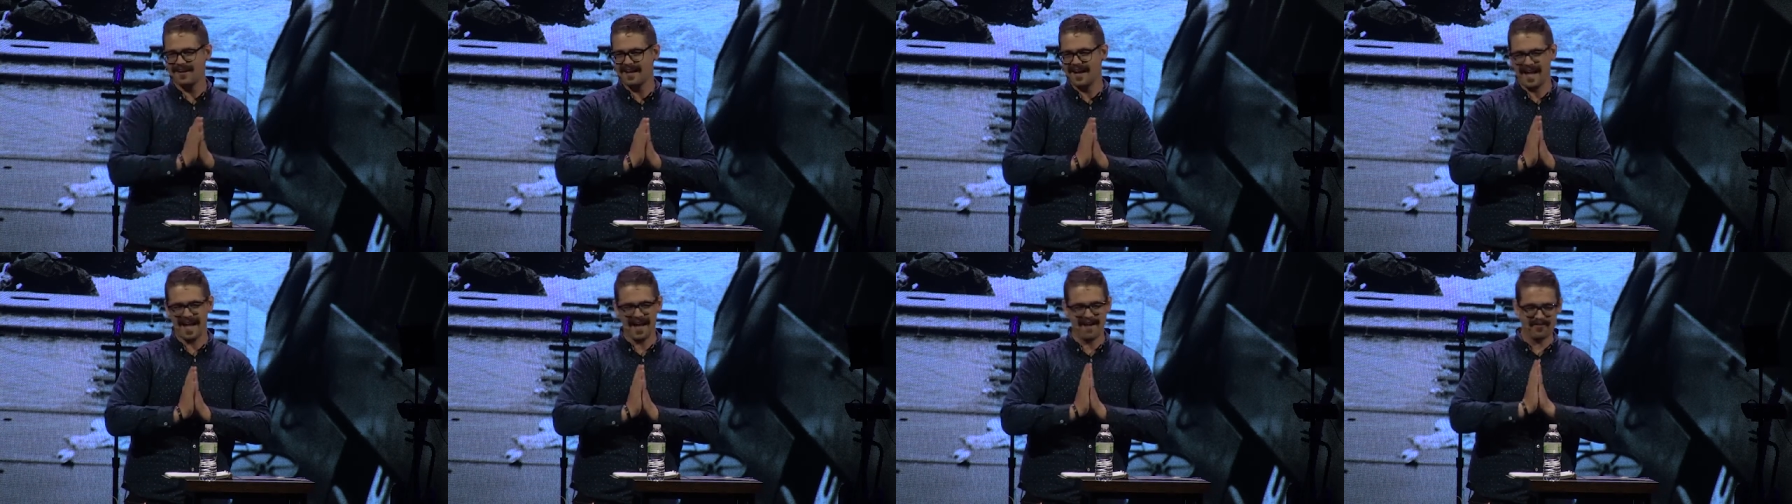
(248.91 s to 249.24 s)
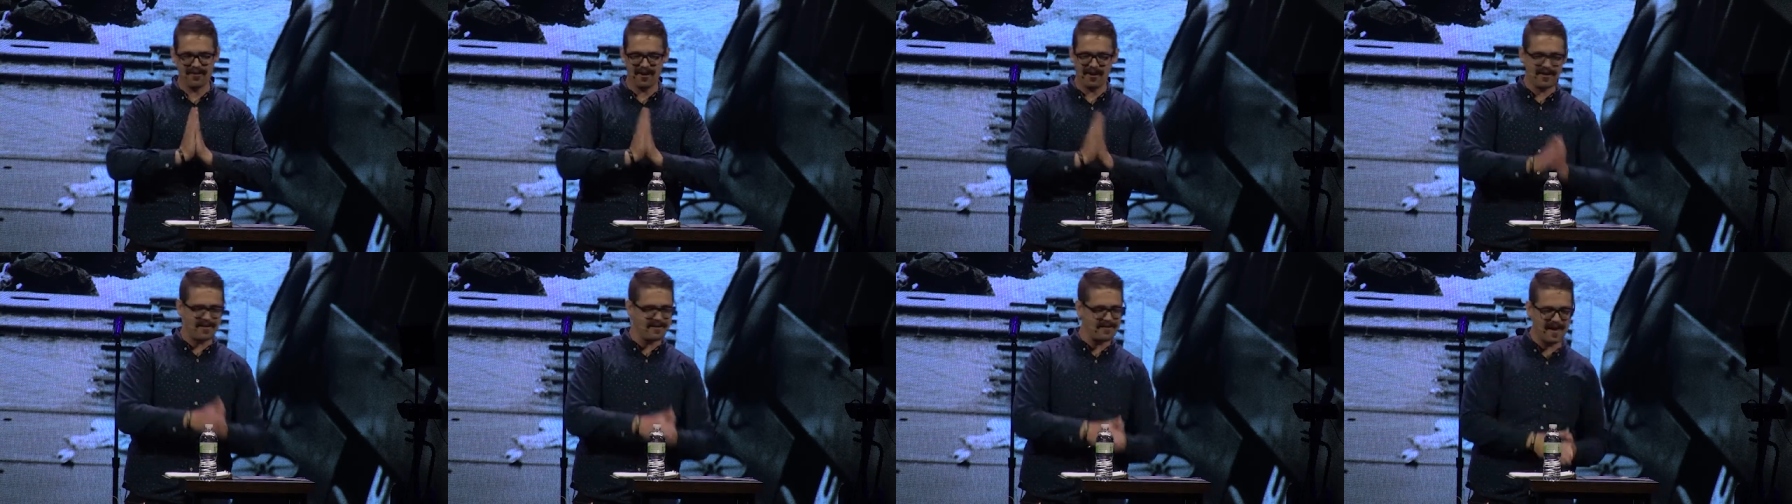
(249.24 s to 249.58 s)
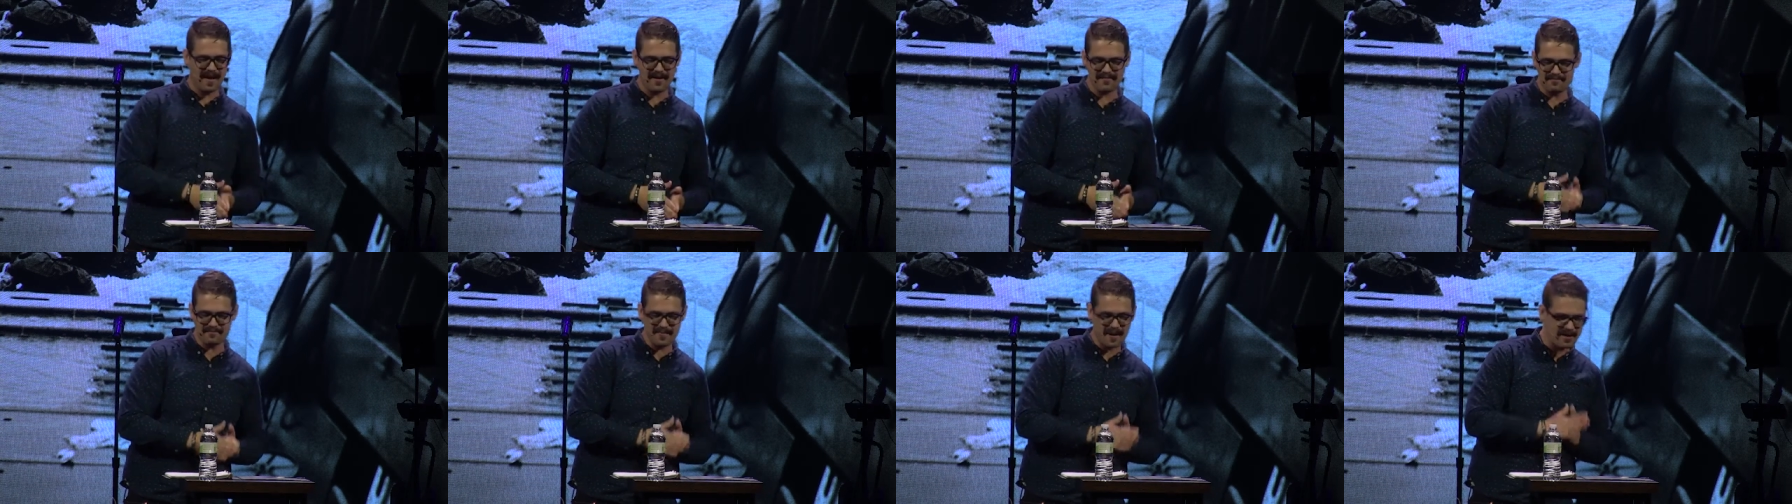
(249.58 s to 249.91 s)
have
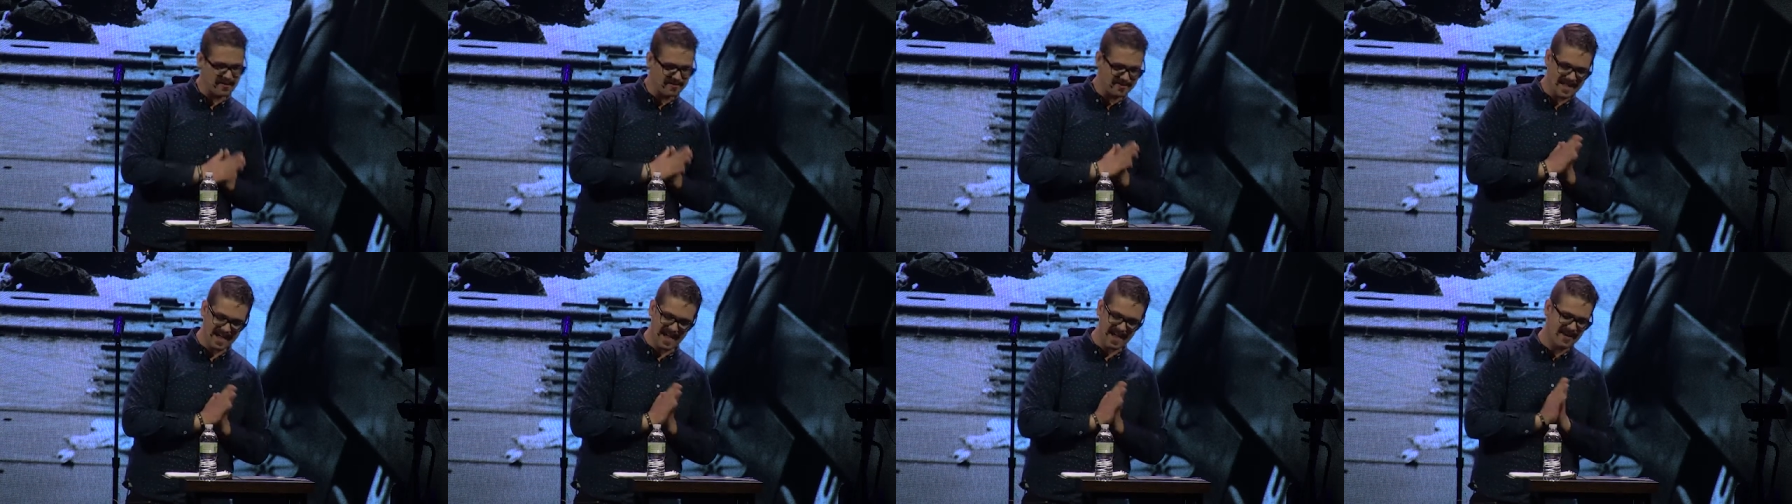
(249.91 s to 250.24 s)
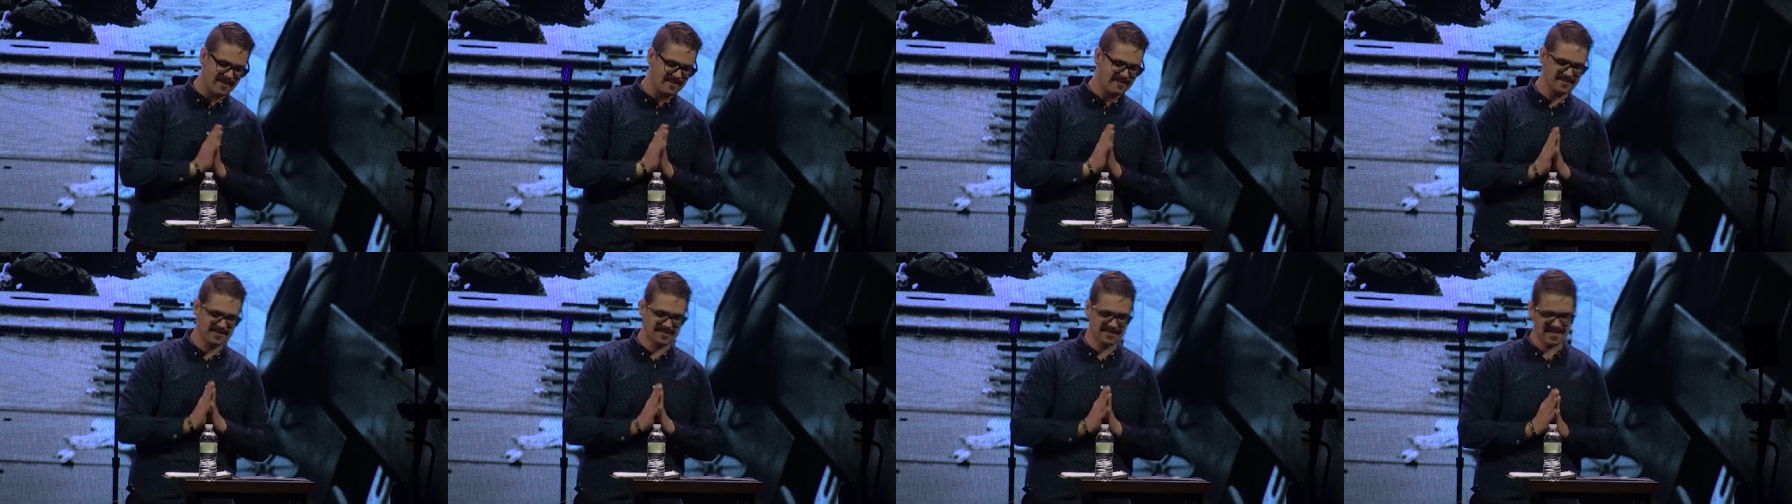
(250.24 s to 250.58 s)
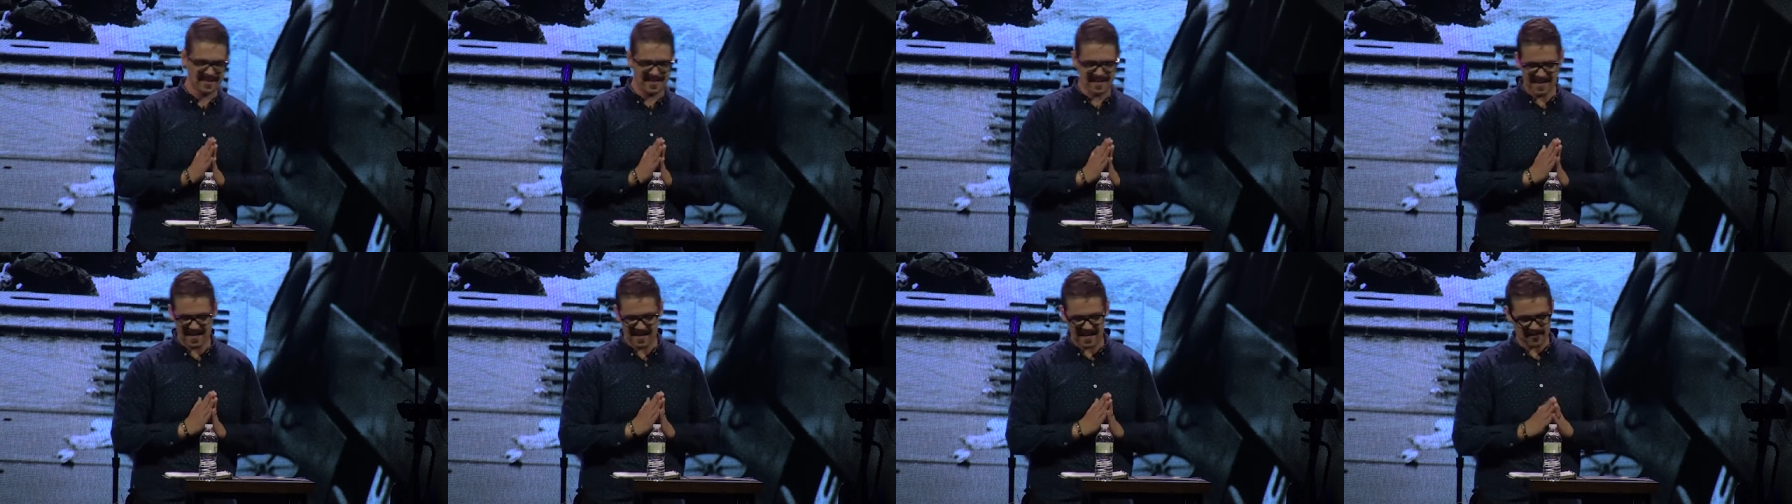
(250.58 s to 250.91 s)
meltdowns
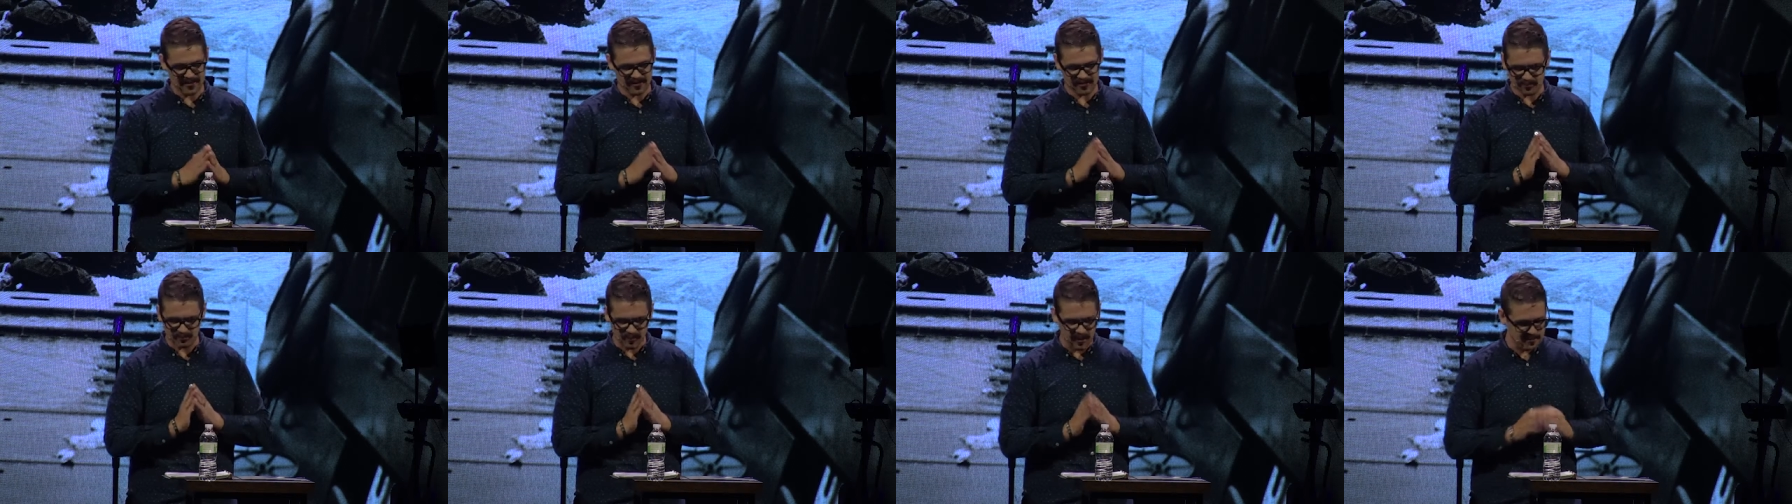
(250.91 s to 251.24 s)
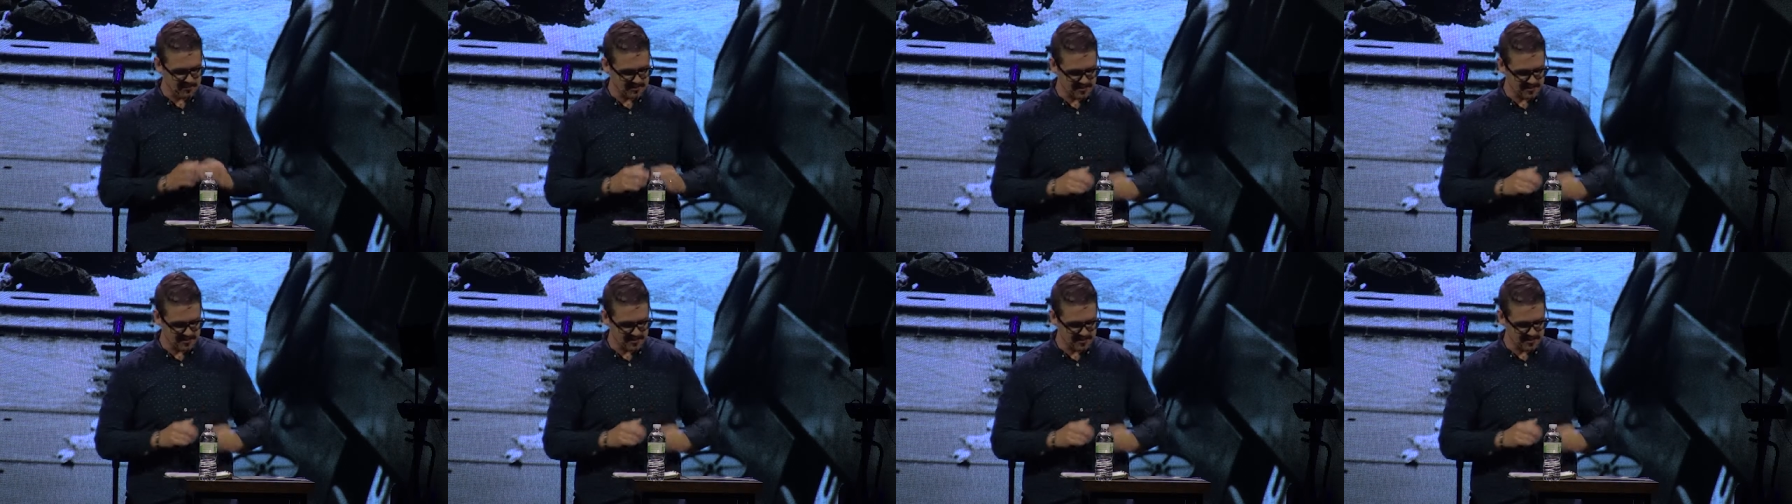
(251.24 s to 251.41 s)
and throw